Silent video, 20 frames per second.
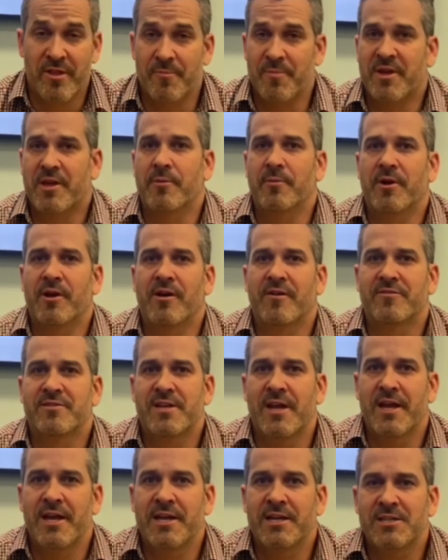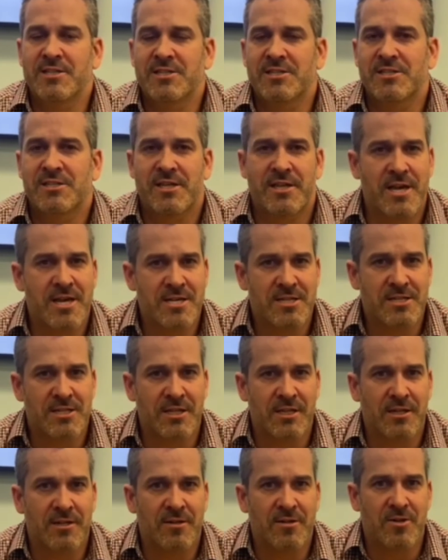that be coming off tanks,
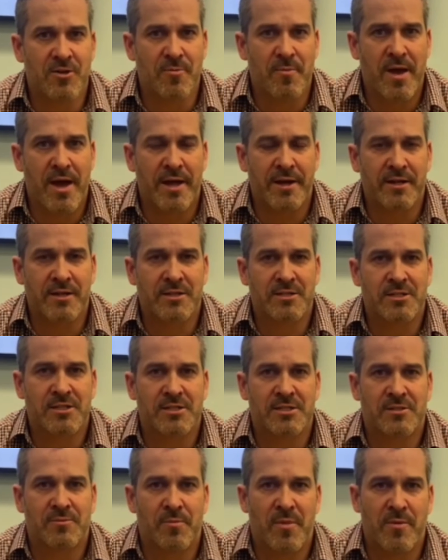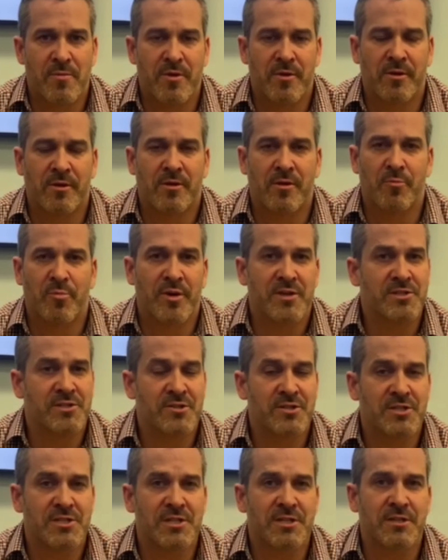casing, pneumatics, maybe compressor
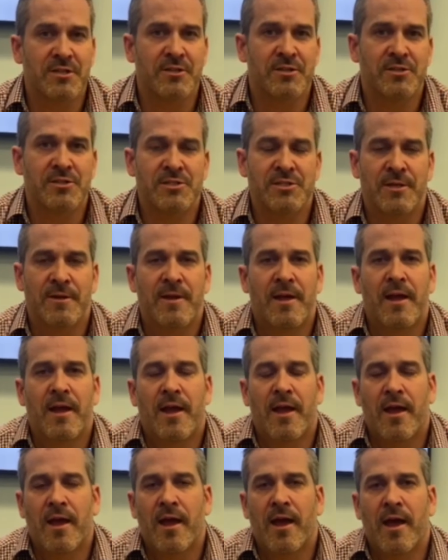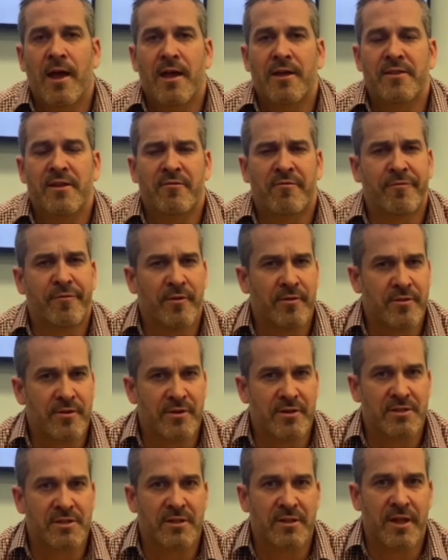seals, uh, and then further
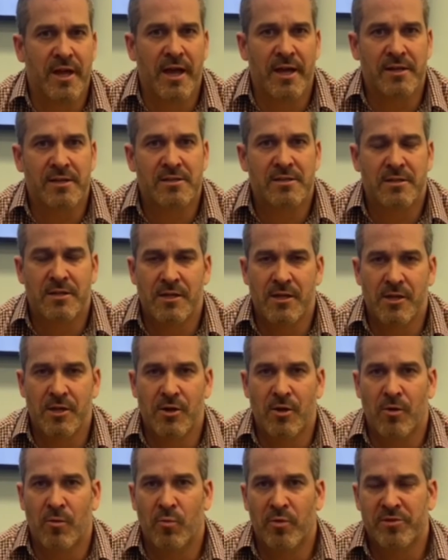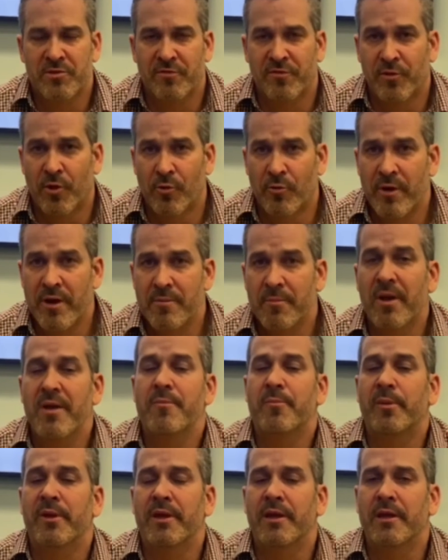into that, you know, what the flow rate
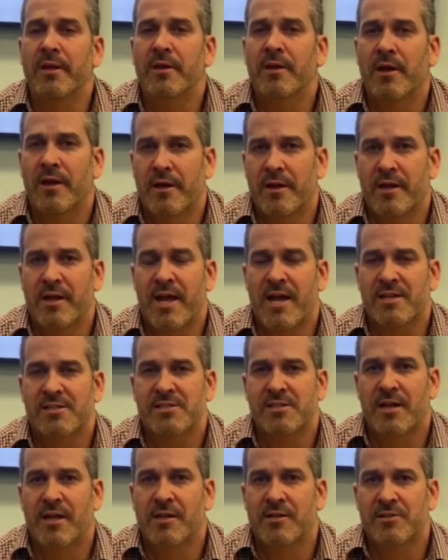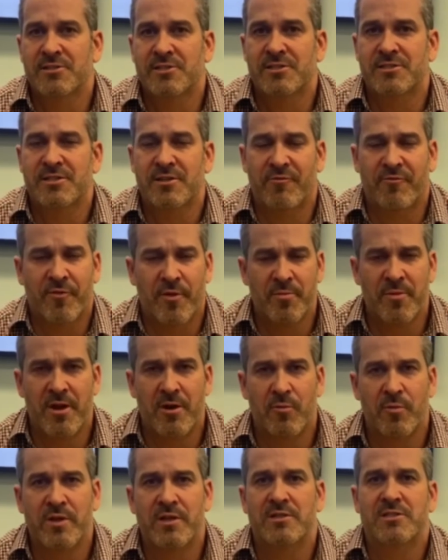might be and a gas analysis. And from there,
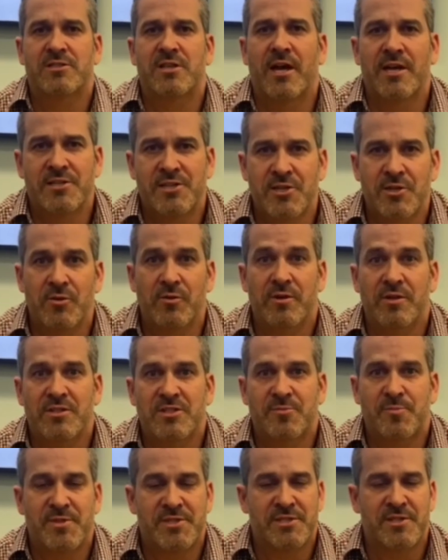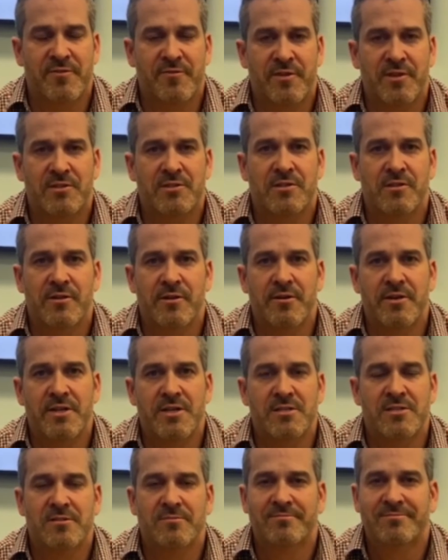we can size a unit specific to their
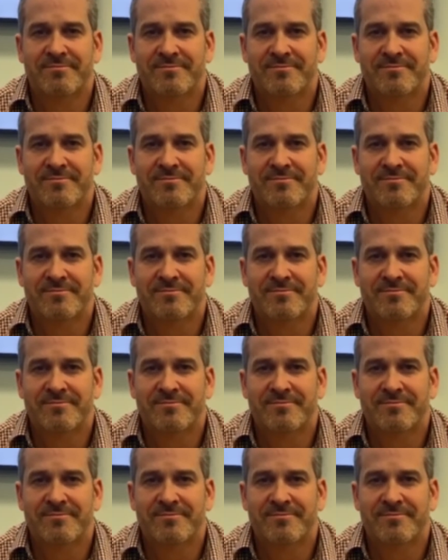needs.